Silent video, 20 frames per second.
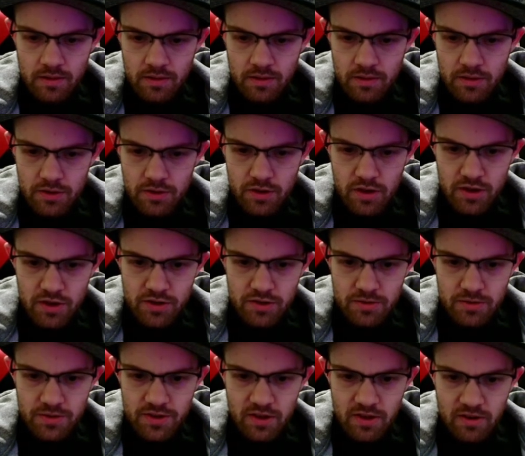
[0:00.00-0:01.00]

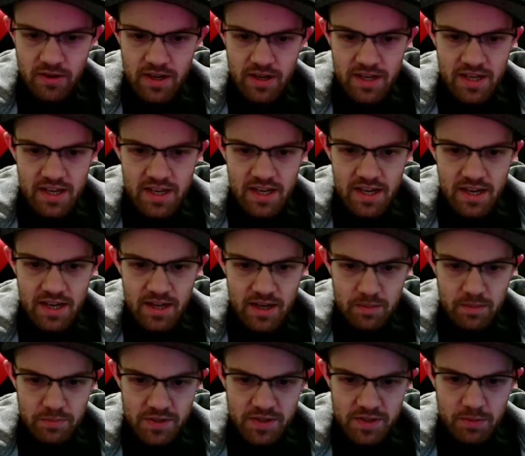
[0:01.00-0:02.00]
Yondu's already eating
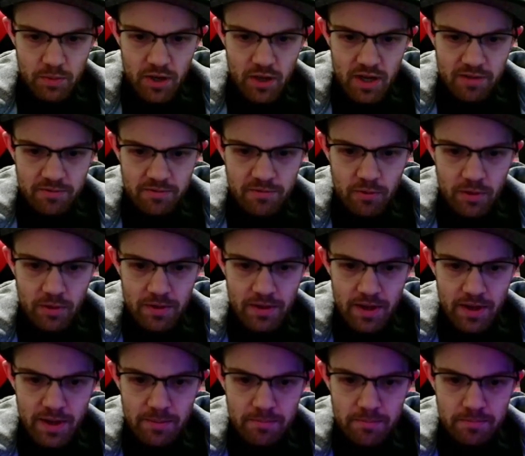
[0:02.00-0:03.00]
up a spot for
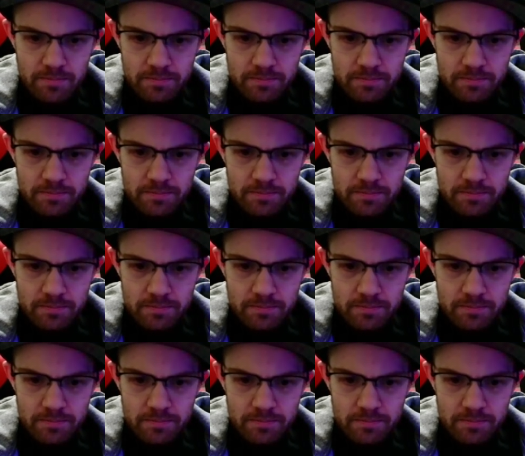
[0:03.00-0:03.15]
them.